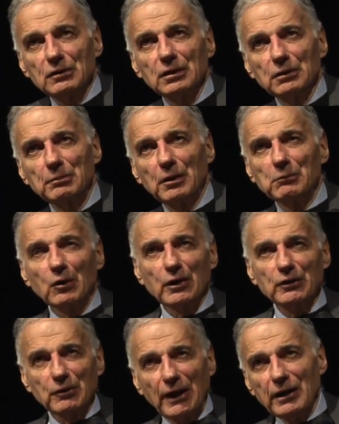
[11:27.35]
a little bit
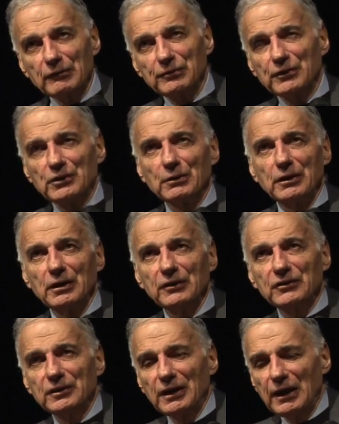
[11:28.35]
more credit for doing
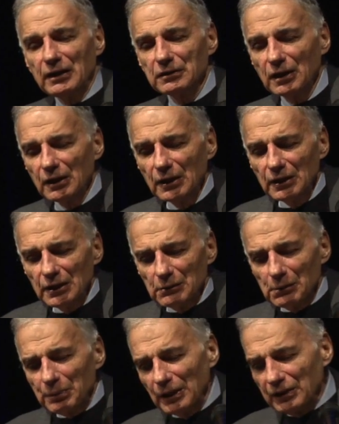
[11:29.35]
this and that.
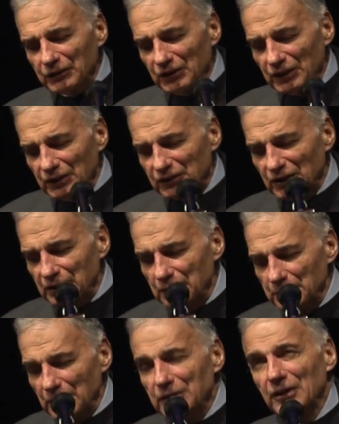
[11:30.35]
A Public
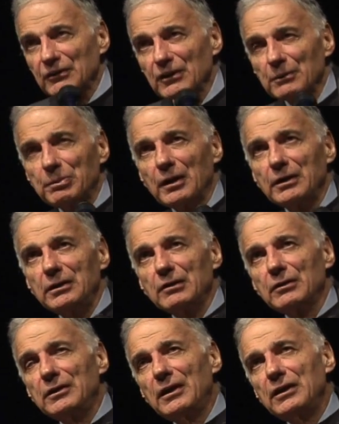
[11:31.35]
Citizen, because of the
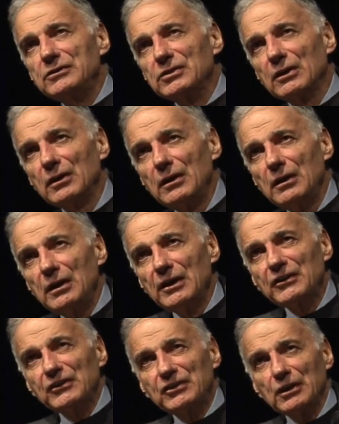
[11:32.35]
pioneering nature,
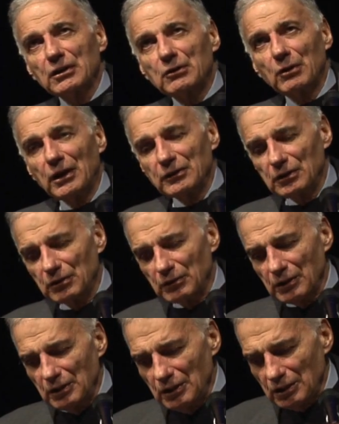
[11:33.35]
is a sine qua
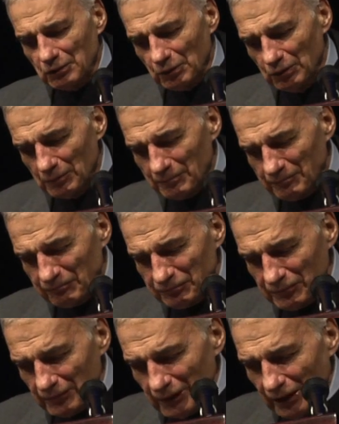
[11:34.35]
non group.
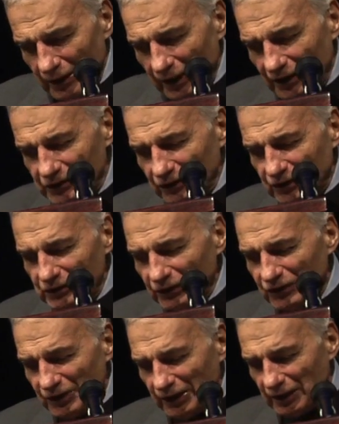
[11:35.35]
And
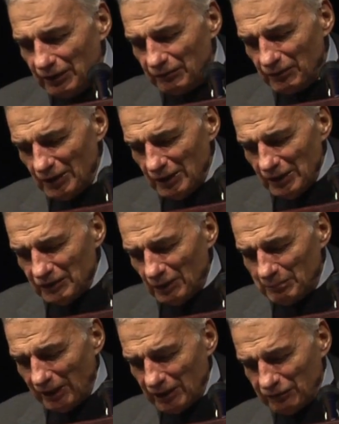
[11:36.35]
just think of the
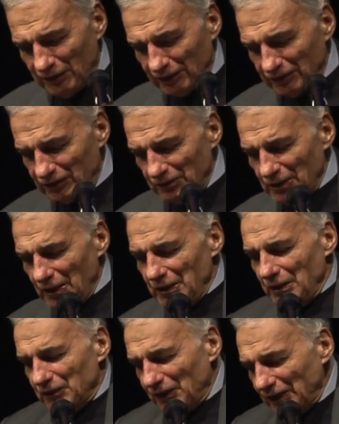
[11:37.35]
benefits.
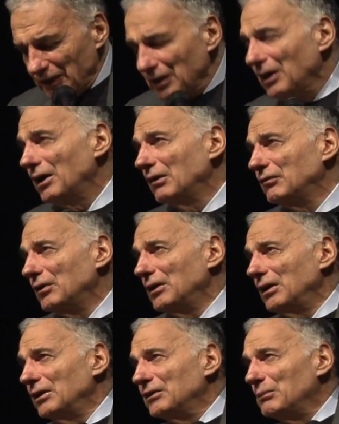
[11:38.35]
Think of
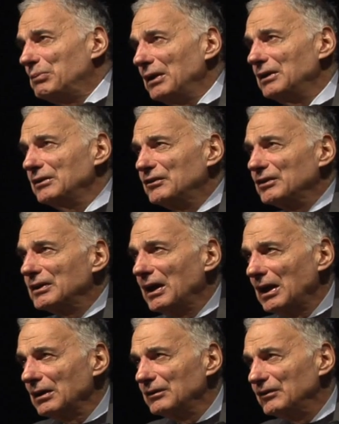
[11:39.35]
the billions of
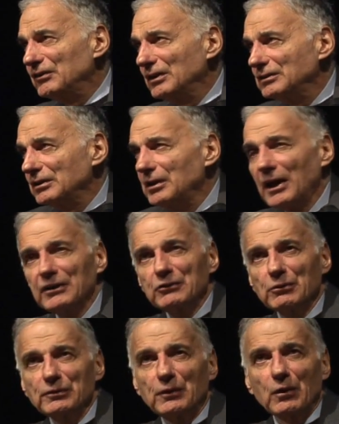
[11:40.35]
dollars that the
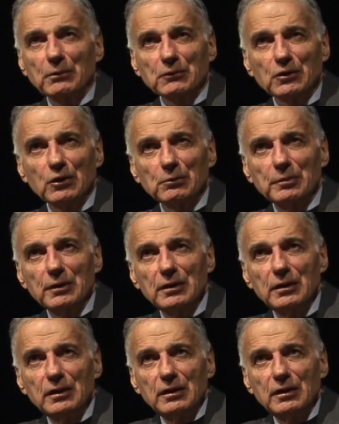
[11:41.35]
tax reform group